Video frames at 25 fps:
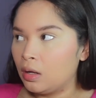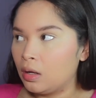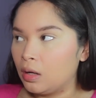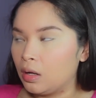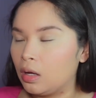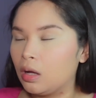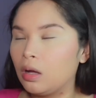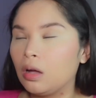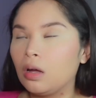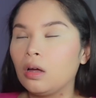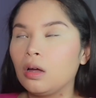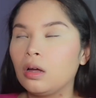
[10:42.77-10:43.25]

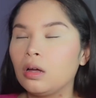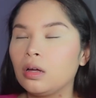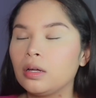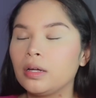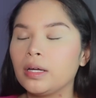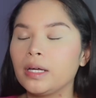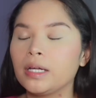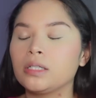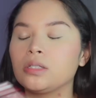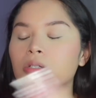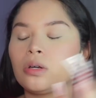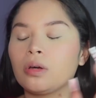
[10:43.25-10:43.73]

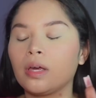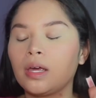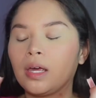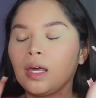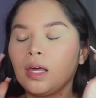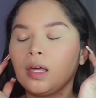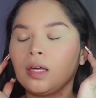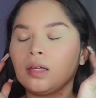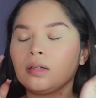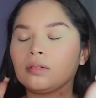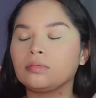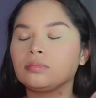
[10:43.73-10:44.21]
It's
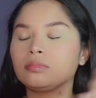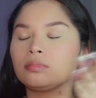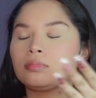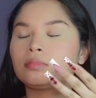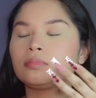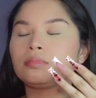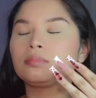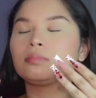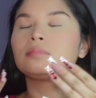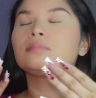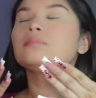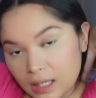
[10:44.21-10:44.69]
okay.
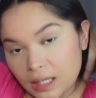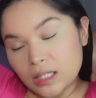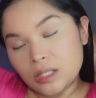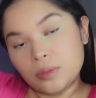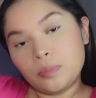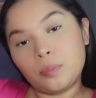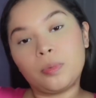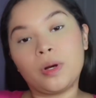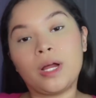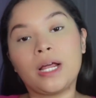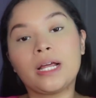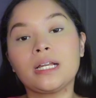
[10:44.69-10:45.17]
This
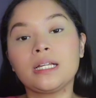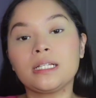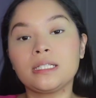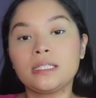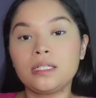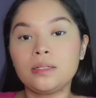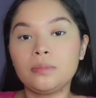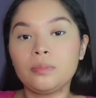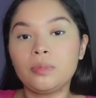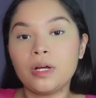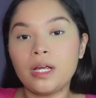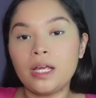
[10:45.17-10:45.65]

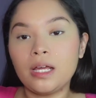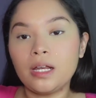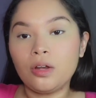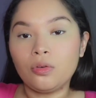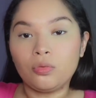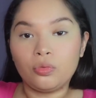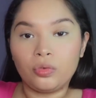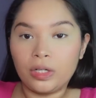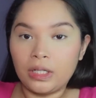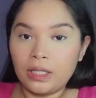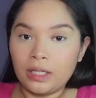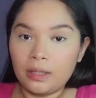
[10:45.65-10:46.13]
pregnancy brain
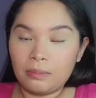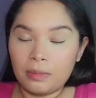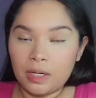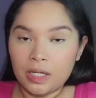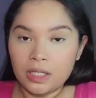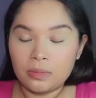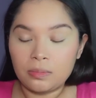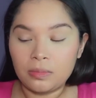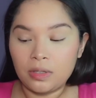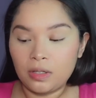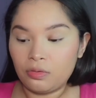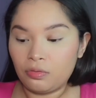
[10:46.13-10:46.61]
really
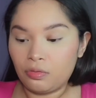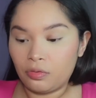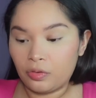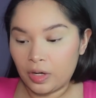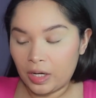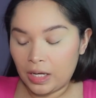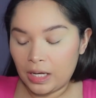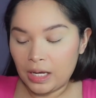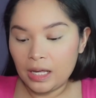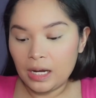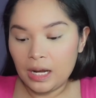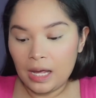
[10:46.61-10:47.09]
makes me
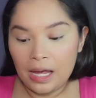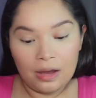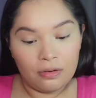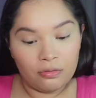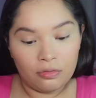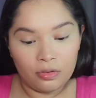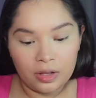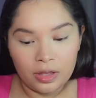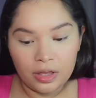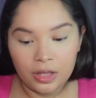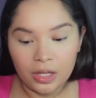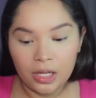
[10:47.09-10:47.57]
forget
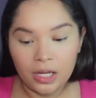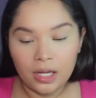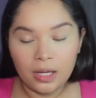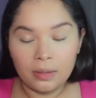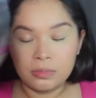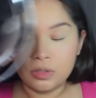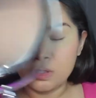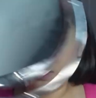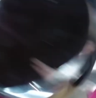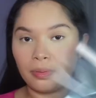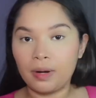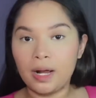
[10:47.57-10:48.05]
everything. I'm
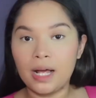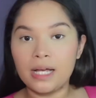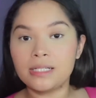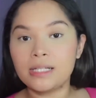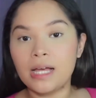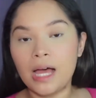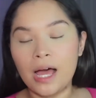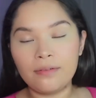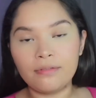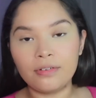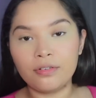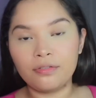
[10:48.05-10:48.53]
surprised
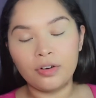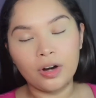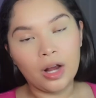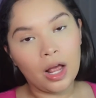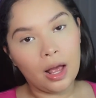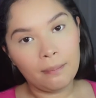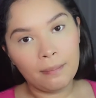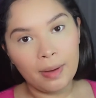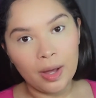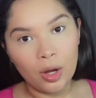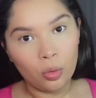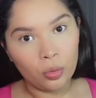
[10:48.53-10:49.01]
I haven't
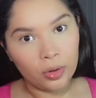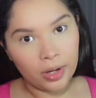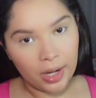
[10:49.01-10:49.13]
forgot my own